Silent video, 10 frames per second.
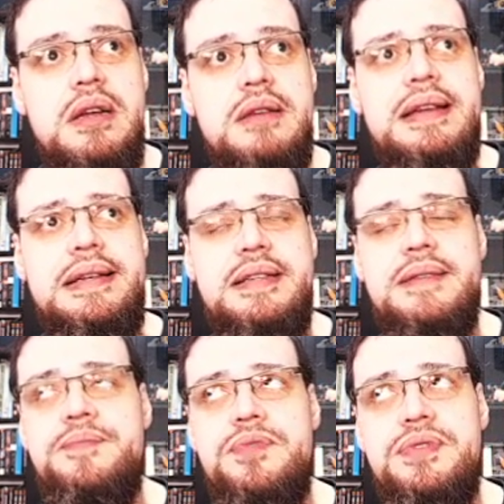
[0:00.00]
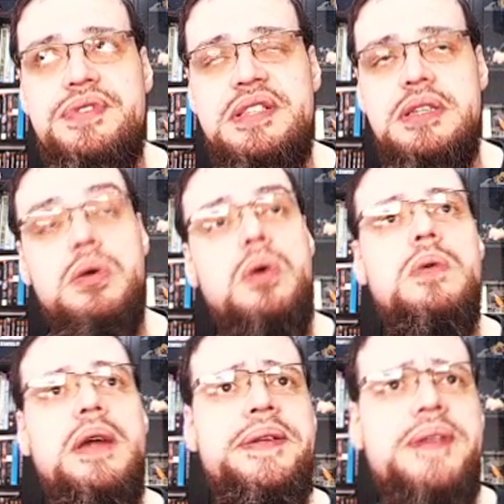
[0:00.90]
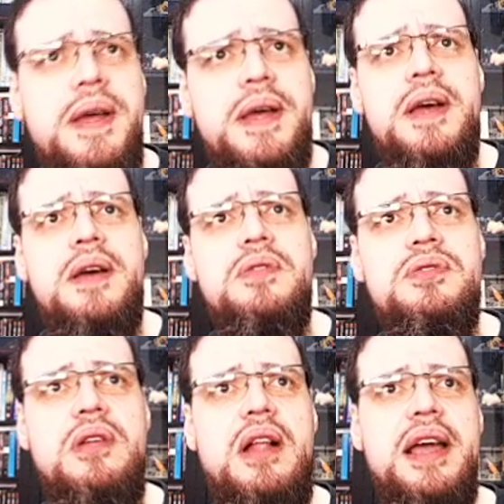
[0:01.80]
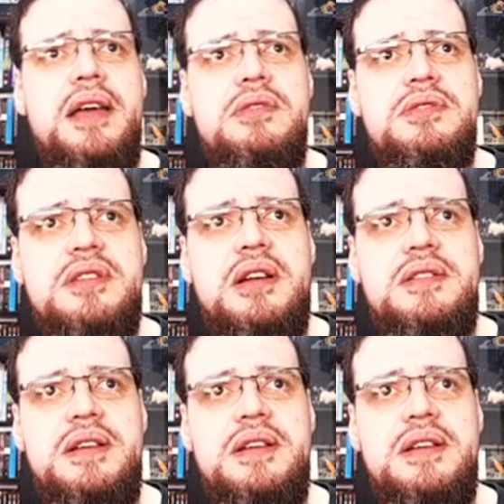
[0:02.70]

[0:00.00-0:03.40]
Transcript: Right. Oh, sorry. All right. With our icons, character,